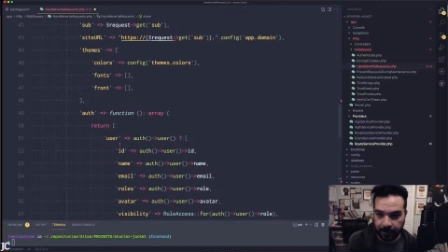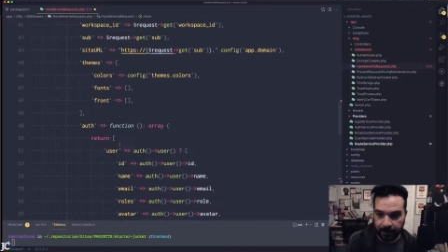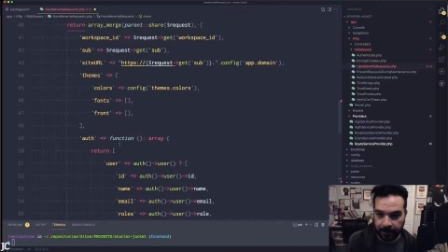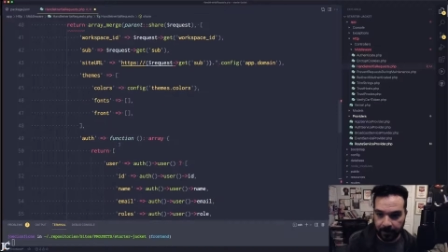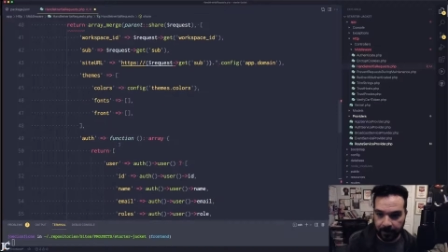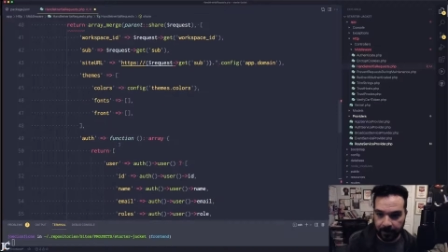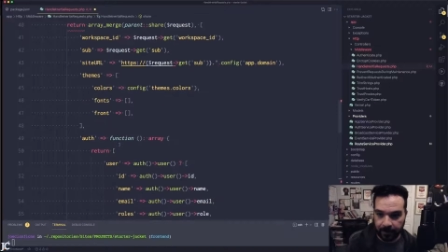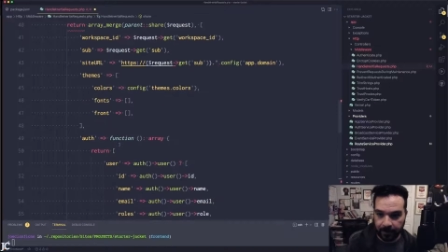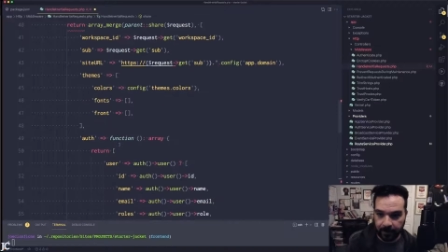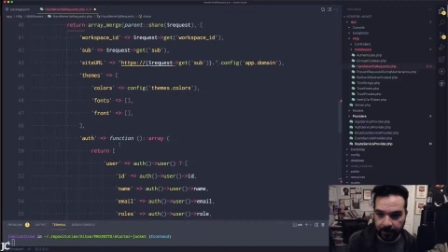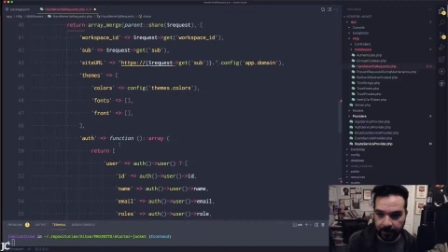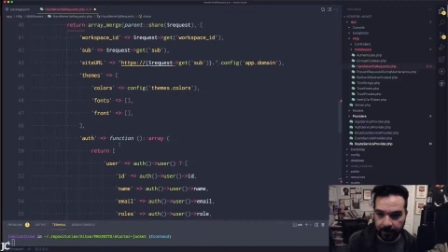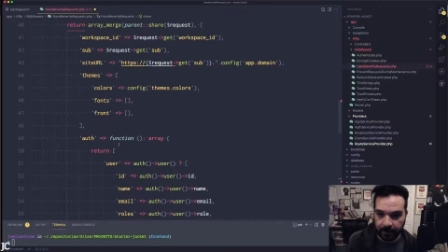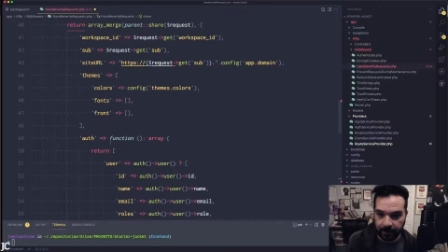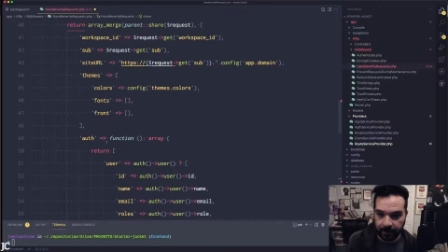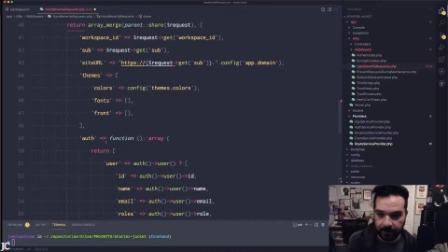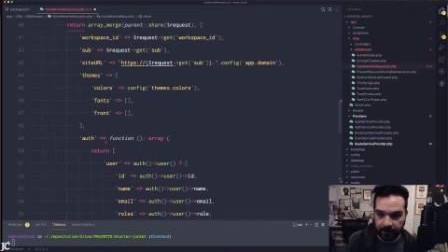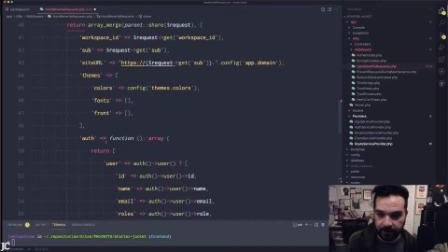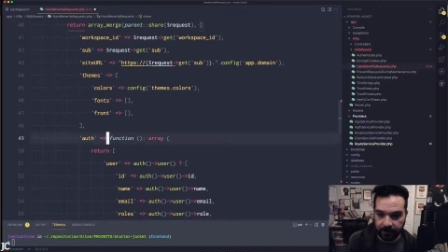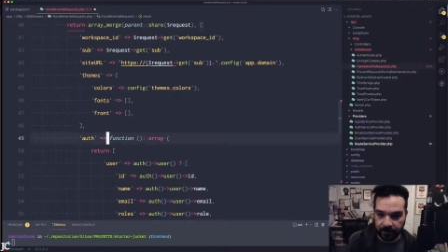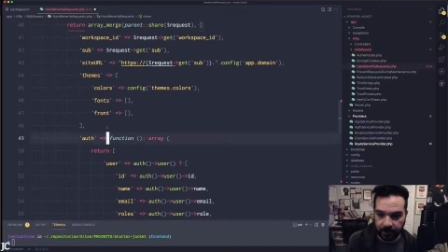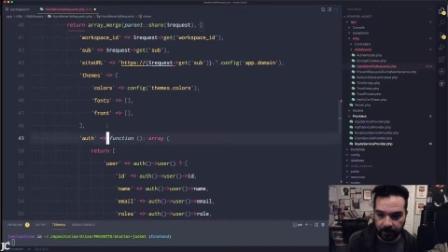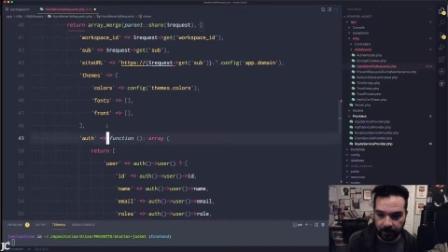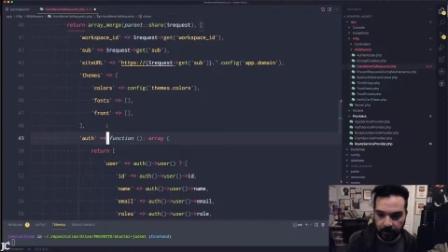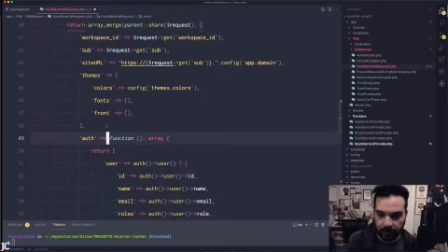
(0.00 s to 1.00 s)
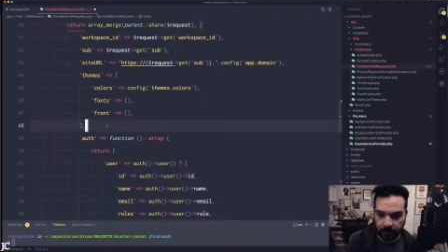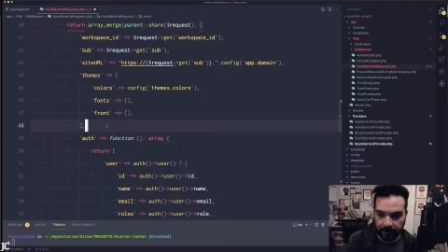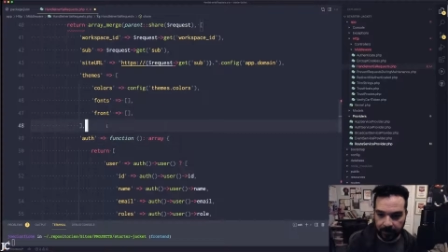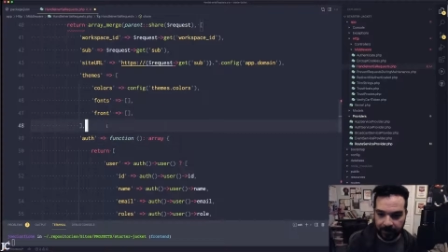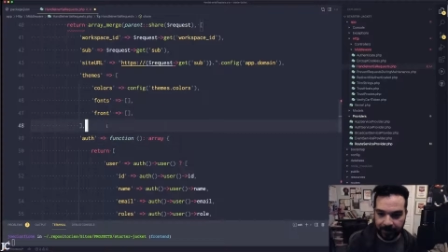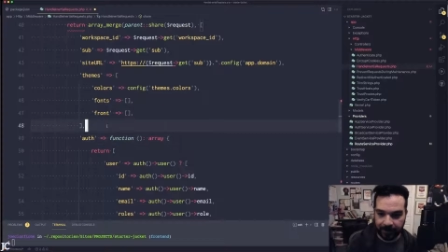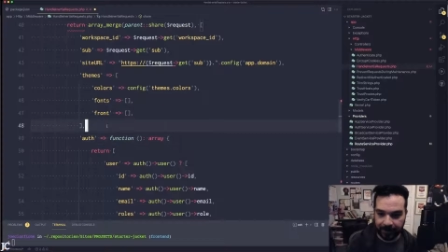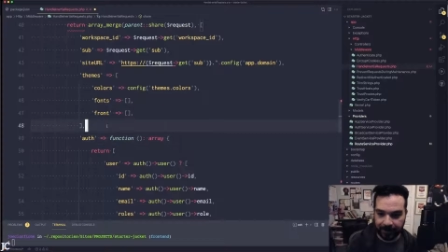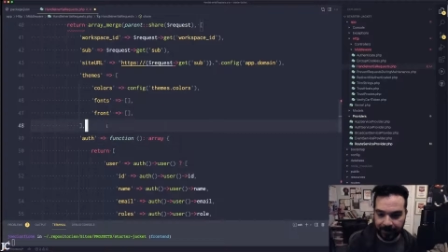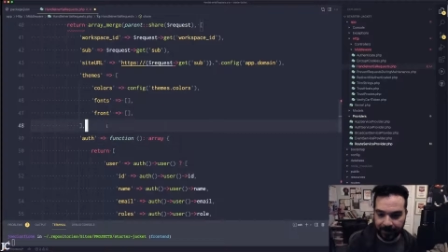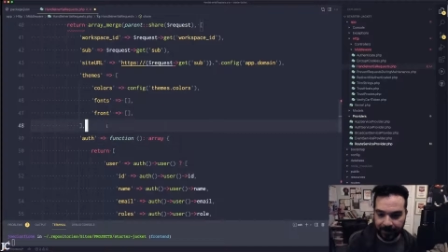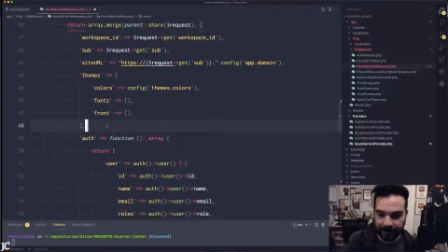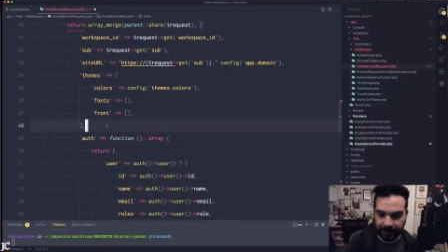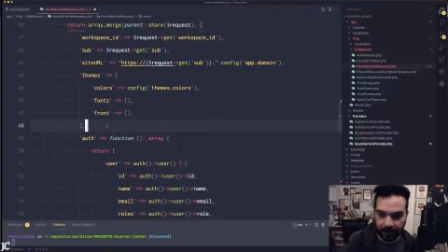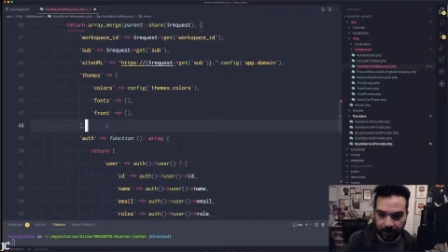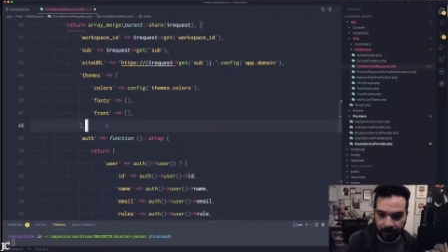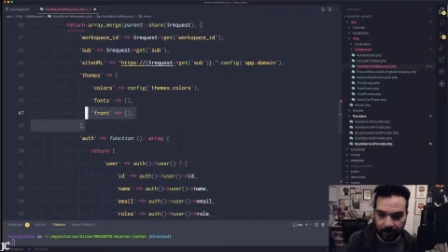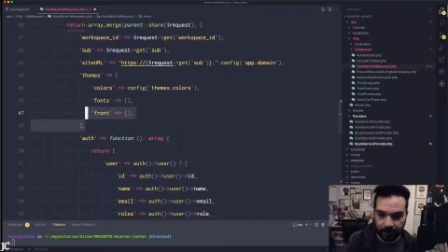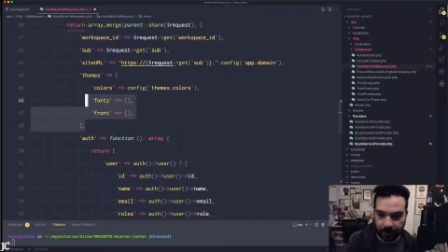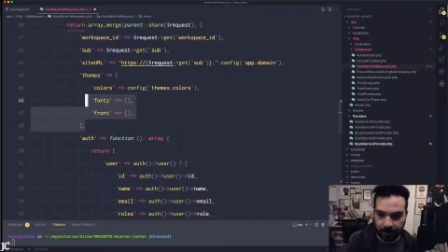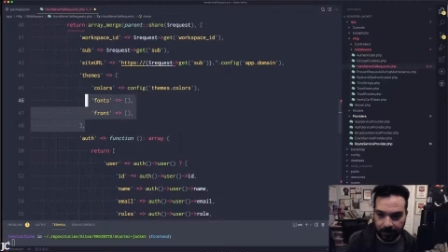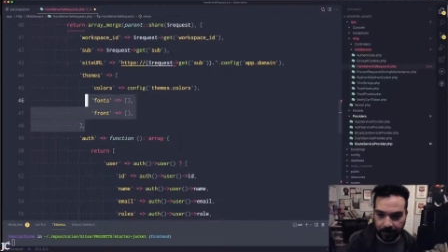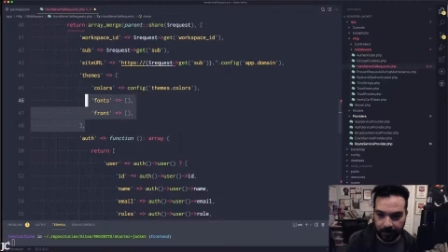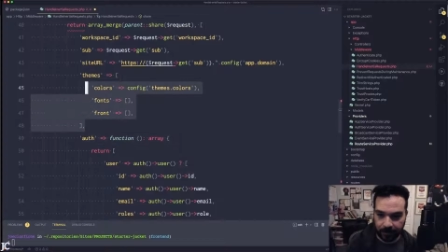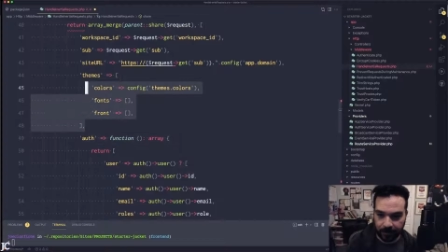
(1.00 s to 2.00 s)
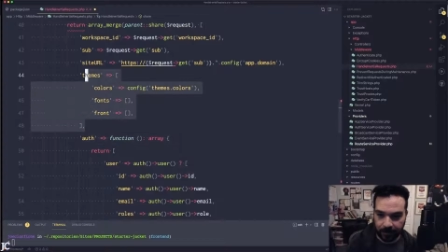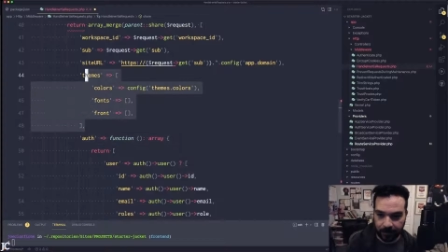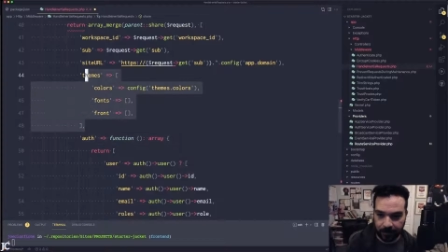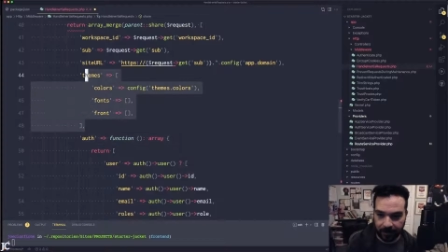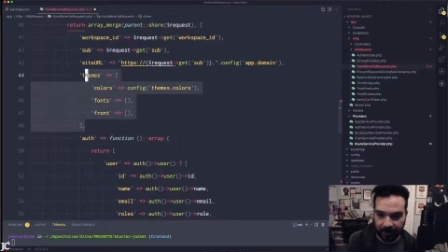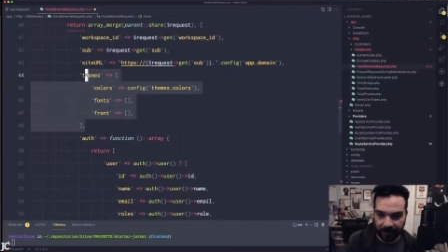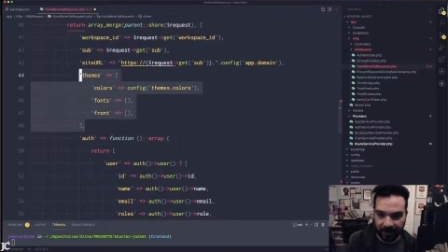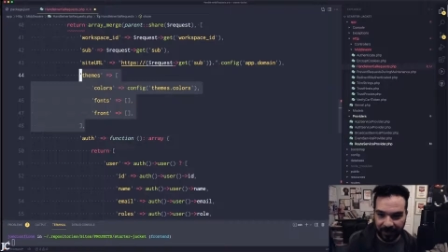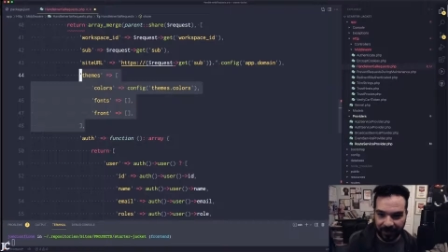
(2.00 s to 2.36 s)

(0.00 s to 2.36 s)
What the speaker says: All right, so let's go here.